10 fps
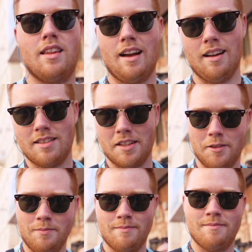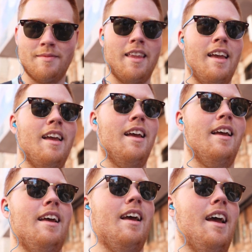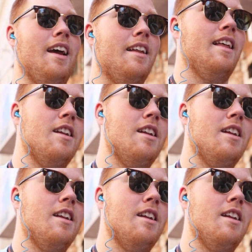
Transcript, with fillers: to the Colosseum, and